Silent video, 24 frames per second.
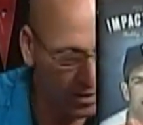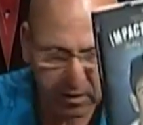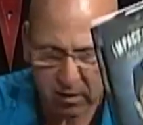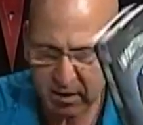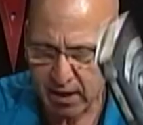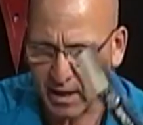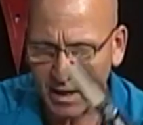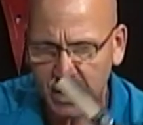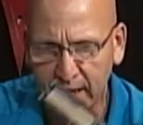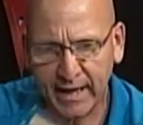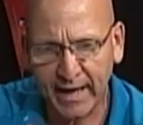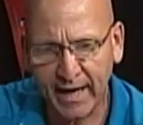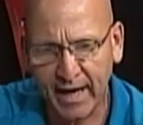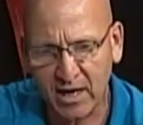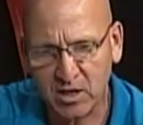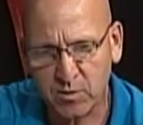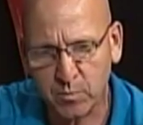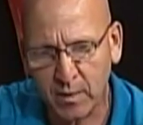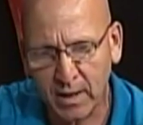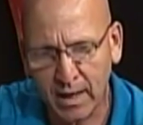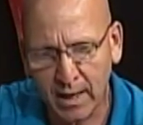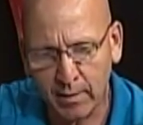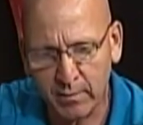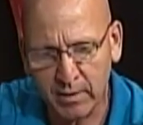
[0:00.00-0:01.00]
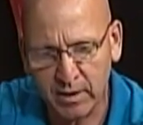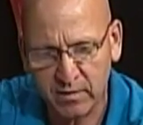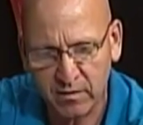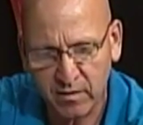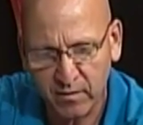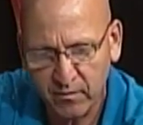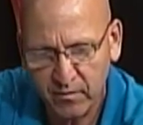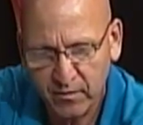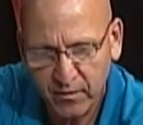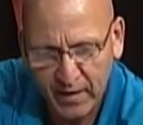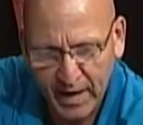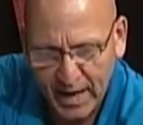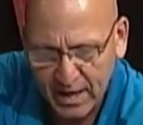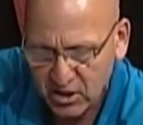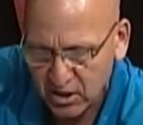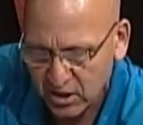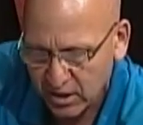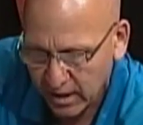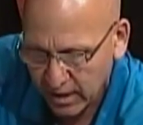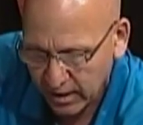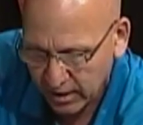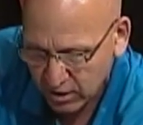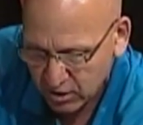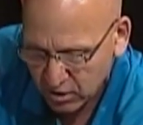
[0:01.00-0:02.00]
telecast, Bobby. Some
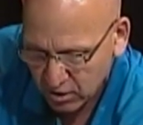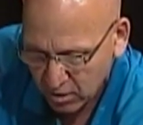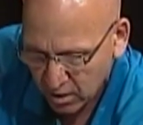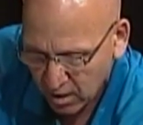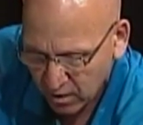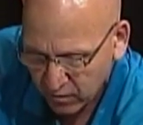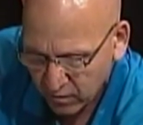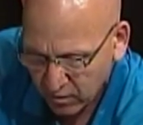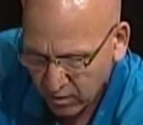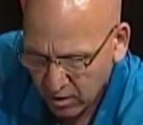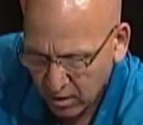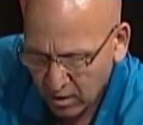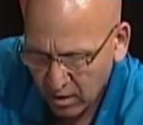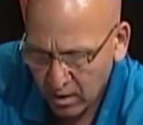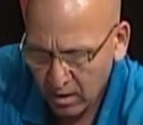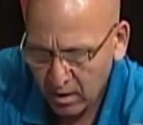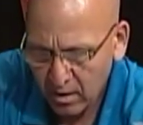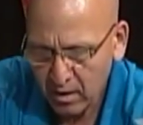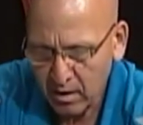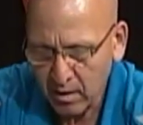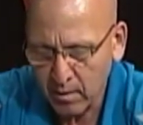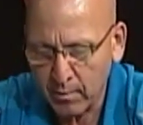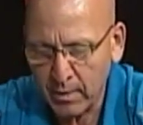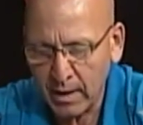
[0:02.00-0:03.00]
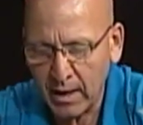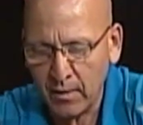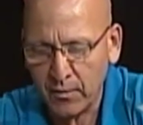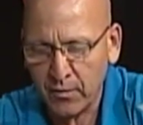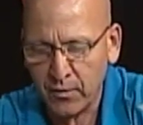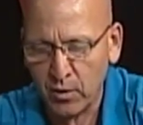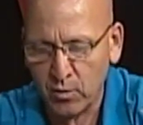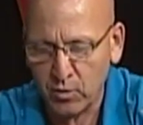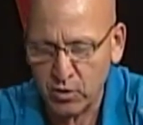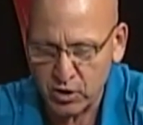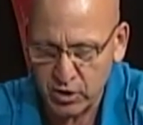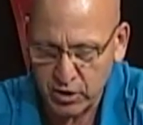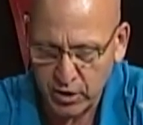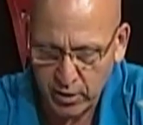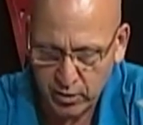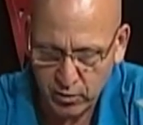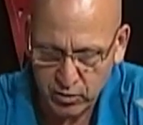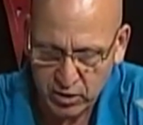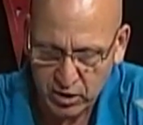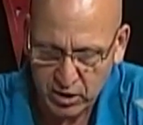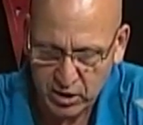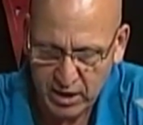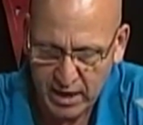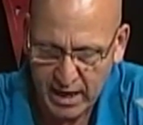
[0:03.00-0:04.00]
fascinating stuff about those
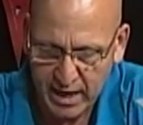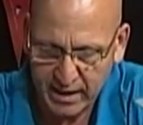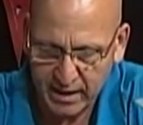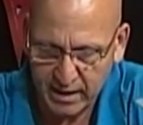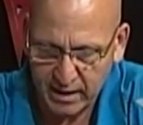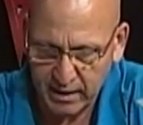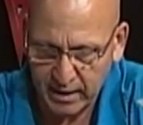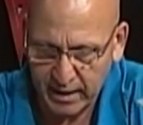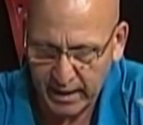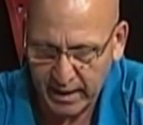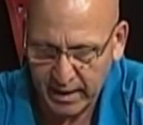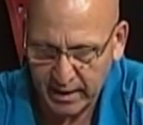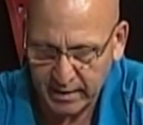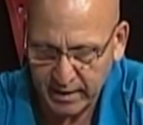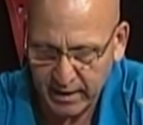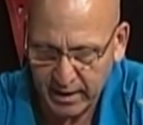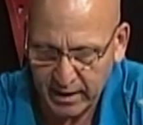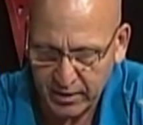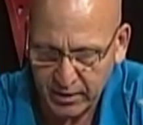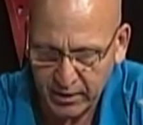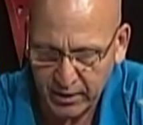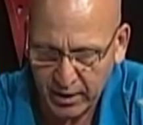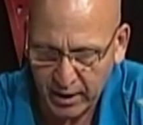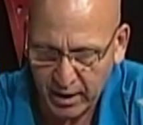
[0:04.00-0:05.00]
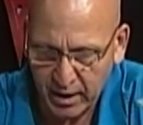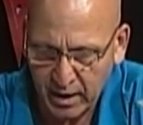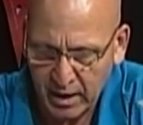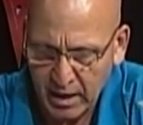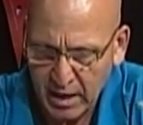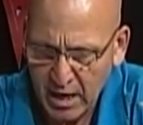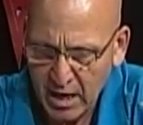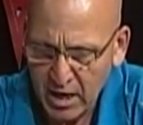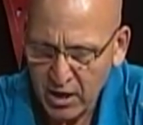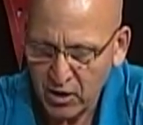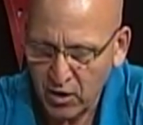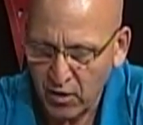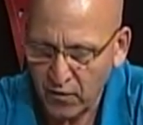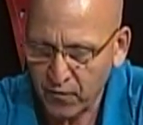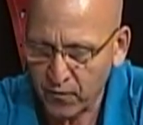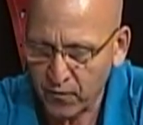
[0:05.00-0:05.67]
years in Yankee land and uh, your